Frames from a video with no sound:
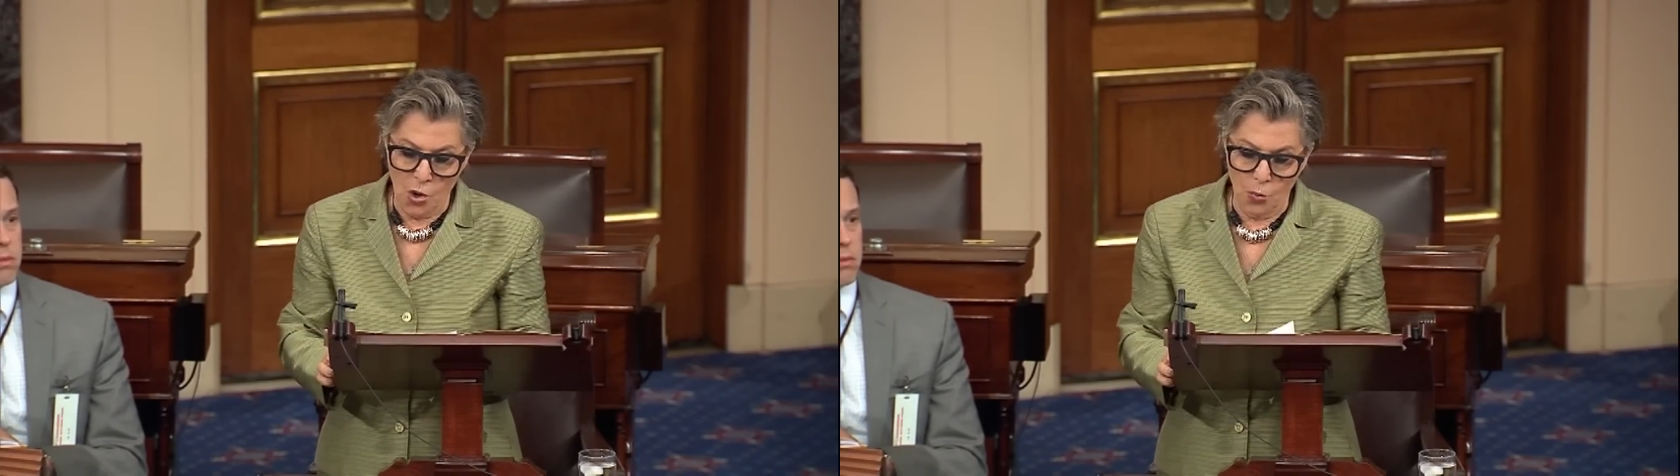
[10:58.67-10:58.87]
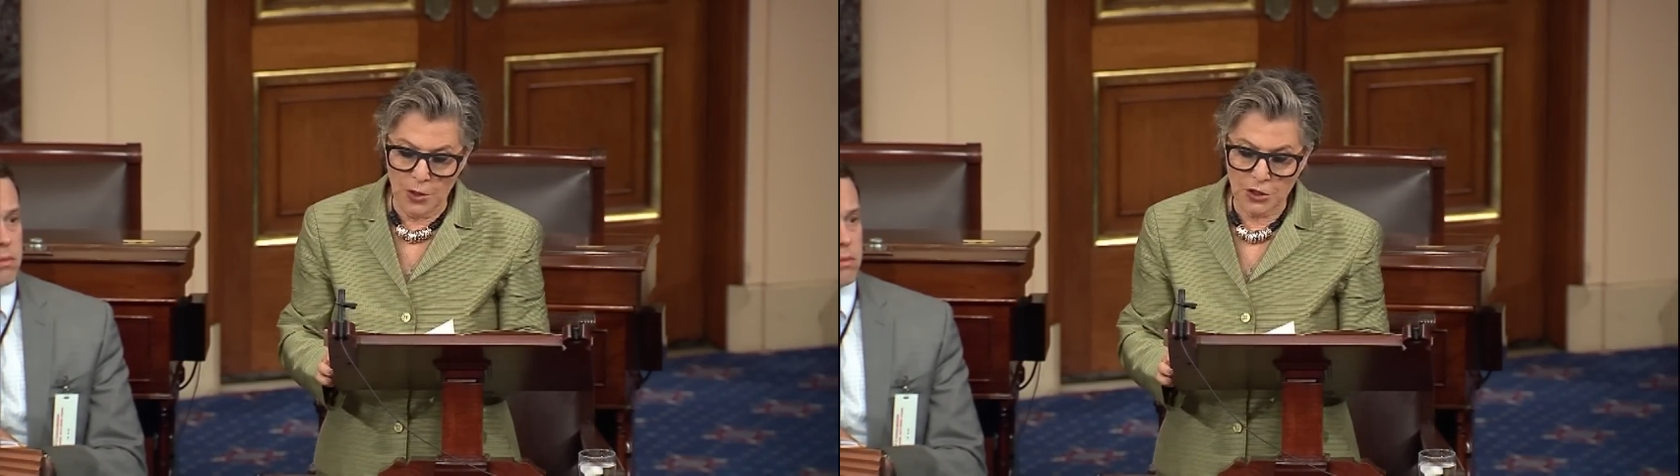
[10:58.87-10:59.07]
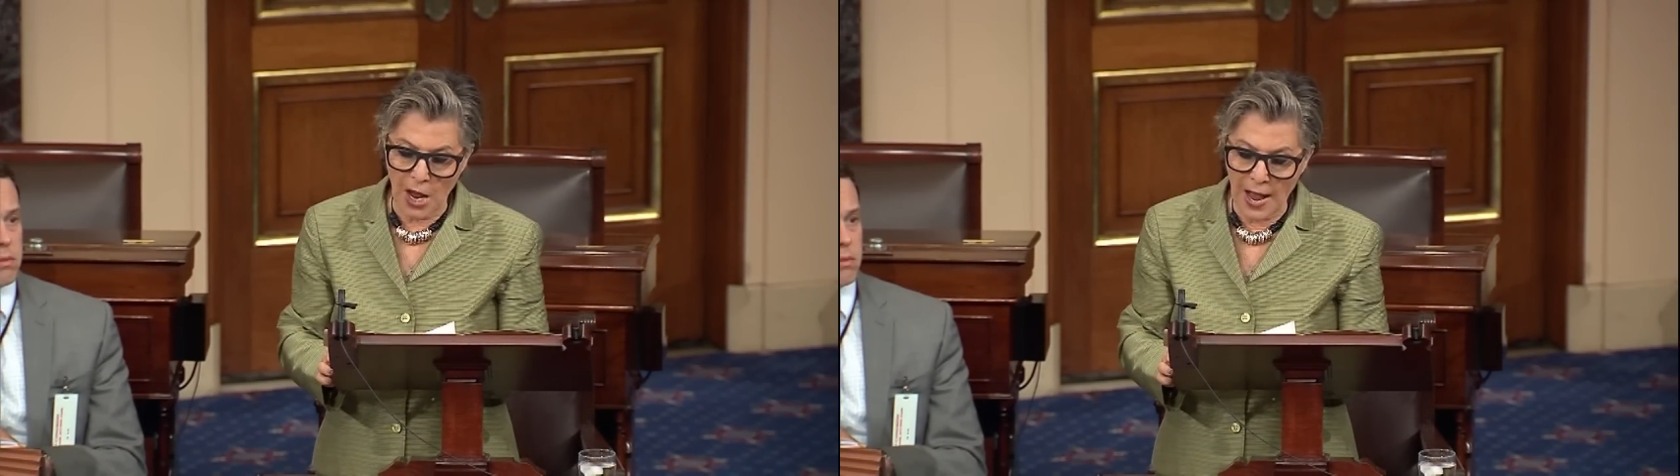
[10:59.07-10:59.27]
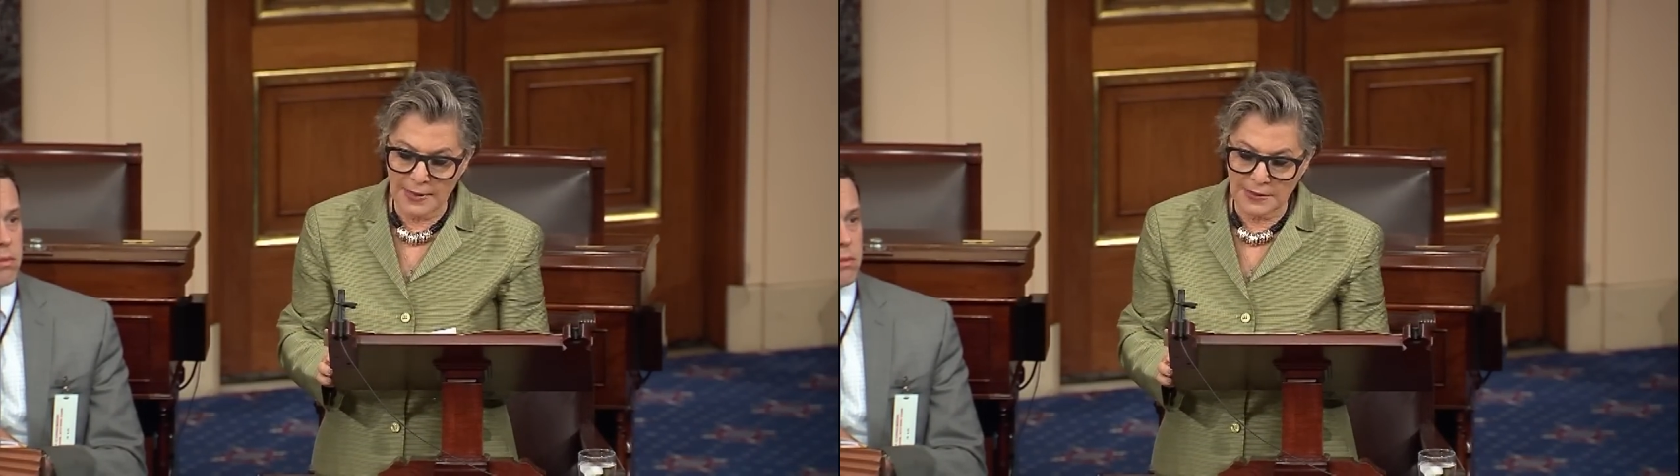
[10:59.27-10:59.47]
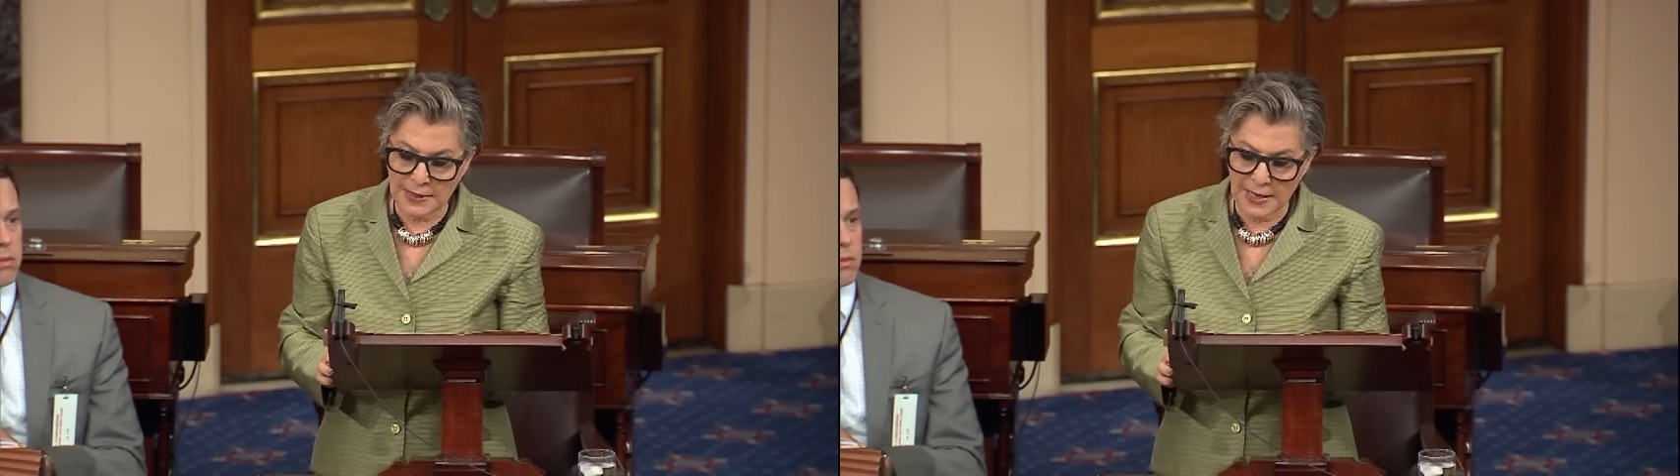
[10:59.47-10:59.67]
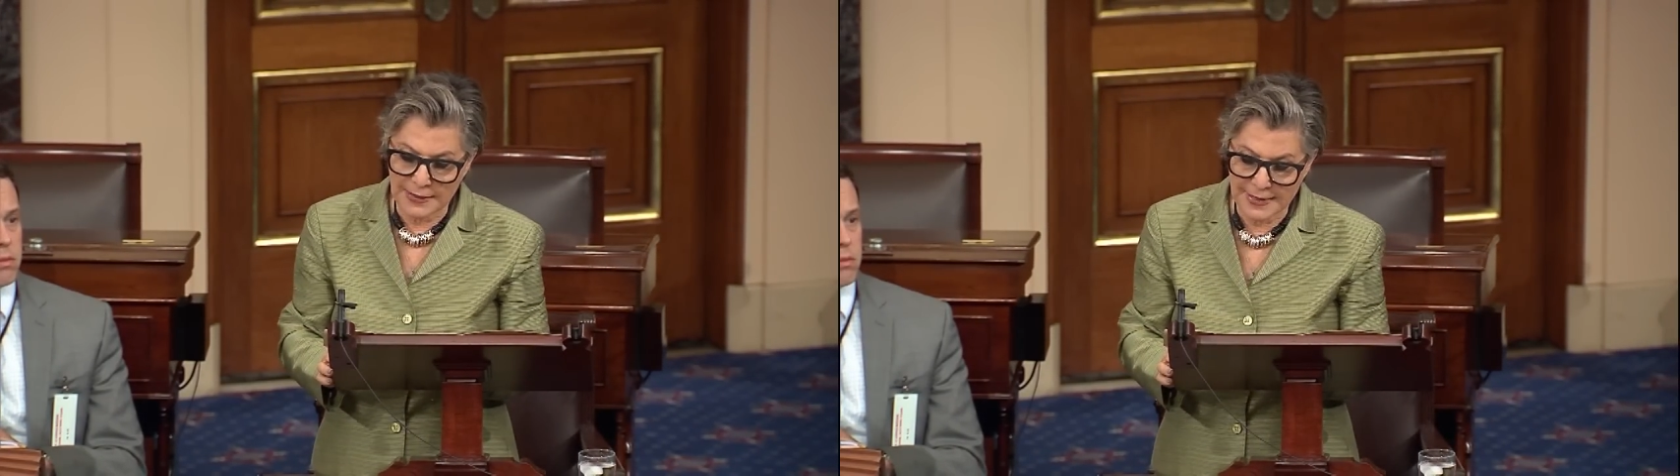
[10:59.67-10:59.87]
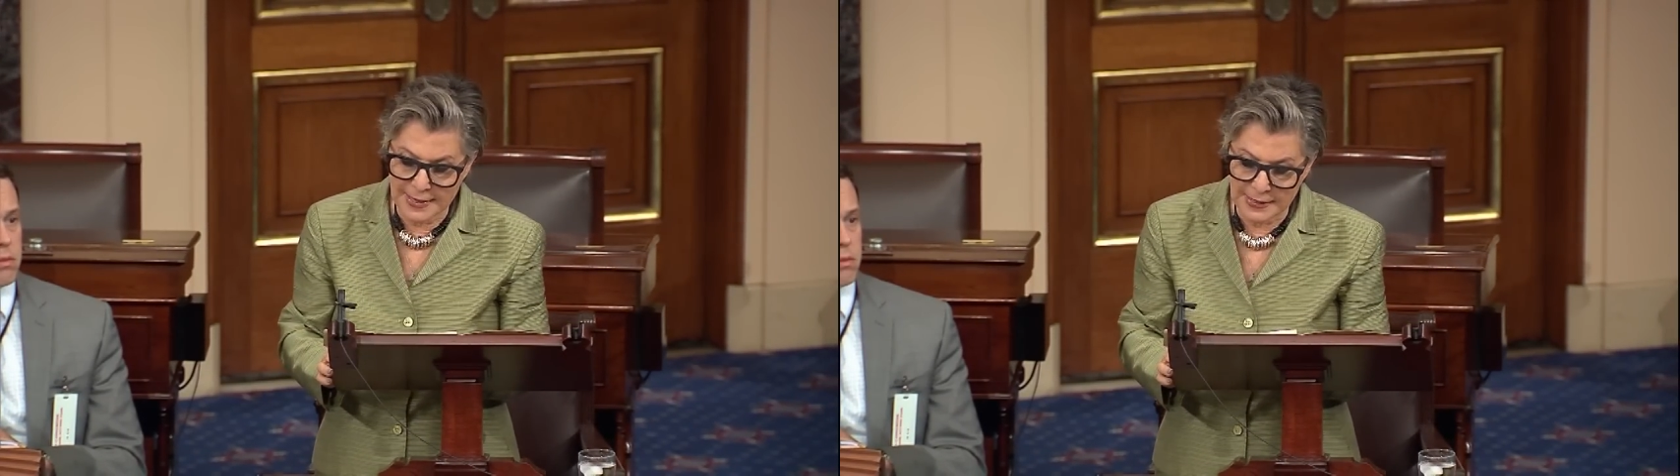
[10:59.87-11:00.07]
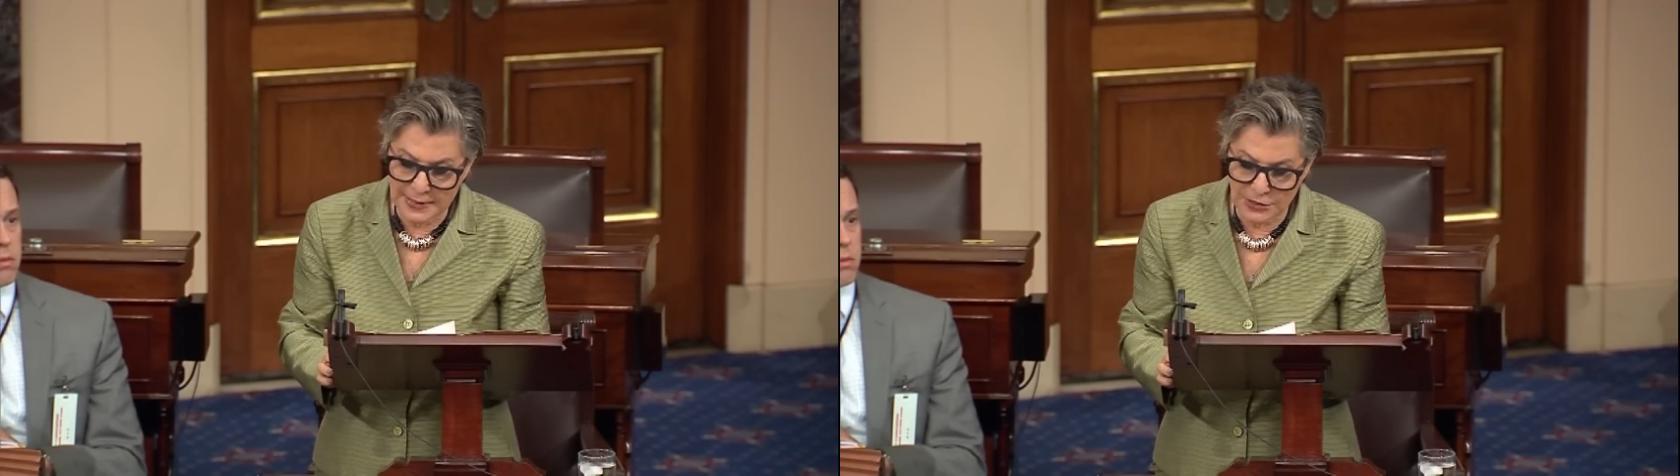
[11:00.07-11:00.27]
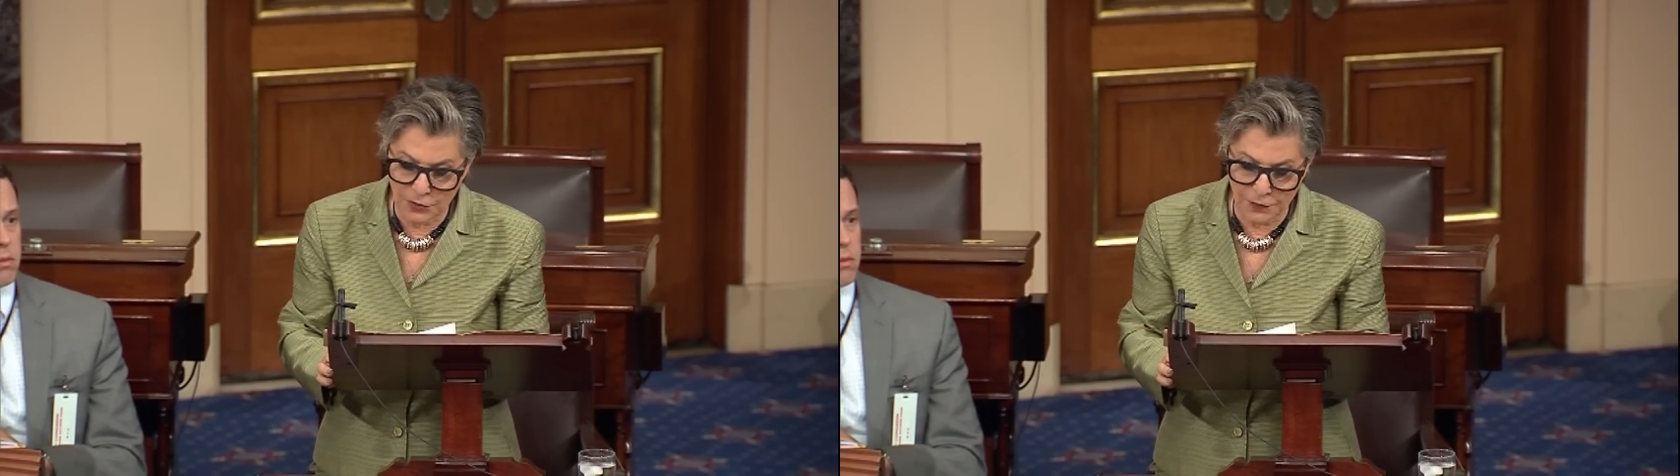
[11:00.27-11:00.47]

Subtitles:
which hides the identities of